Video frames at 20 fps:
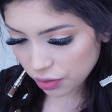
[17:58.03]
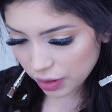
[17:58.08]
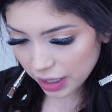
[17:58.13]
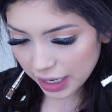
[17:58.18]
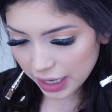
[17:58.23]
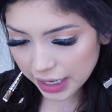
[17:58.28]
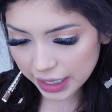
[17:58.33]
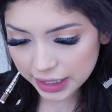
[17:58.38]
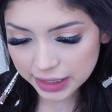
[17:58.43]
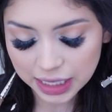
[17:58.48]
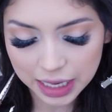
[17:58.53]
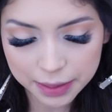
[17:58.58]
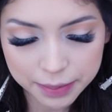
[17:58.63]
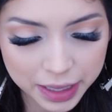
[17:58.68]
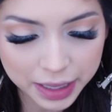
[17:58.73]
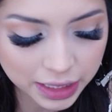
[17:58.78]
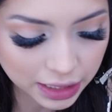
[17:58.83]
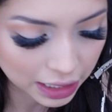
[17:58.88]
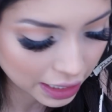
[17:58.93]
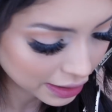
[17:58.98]
guys. I
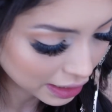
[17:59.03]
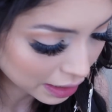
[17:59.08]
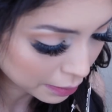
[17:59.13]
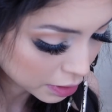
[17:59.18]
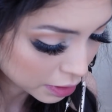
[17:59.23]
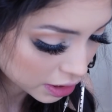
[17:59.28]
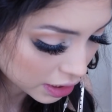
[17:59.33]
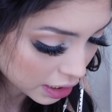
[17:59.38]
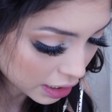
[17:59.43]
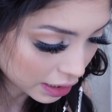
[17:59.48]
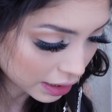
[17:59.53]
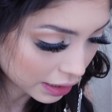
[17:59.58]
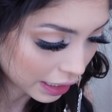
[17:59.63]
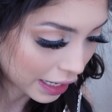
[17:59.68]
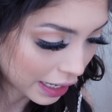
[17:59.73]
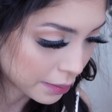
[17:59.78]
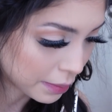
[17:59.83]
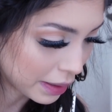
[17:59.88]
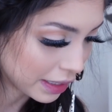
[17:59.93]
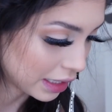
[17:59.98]
think I'm just gonna
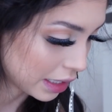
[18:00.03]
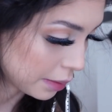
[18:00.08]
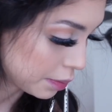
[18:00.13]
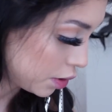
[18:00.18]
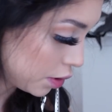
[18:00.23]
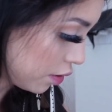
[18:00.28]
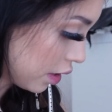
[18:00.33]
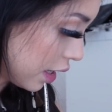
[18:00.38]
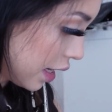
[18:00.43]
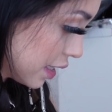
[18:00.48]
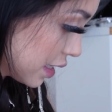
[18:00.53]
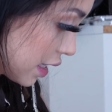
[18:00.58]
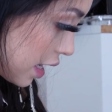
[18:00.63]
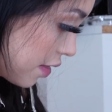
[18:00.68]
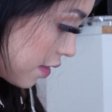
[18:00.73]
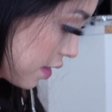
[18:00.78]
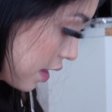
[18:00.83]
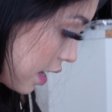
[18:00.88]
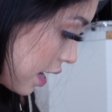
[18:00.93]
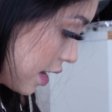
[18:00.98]
line my lips, you guys,
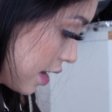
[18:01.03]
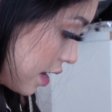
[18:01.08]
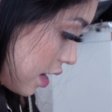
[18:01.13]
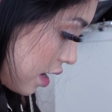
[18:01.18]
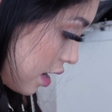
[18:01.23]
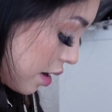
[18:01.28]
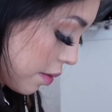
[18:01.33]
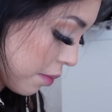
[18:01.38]
and then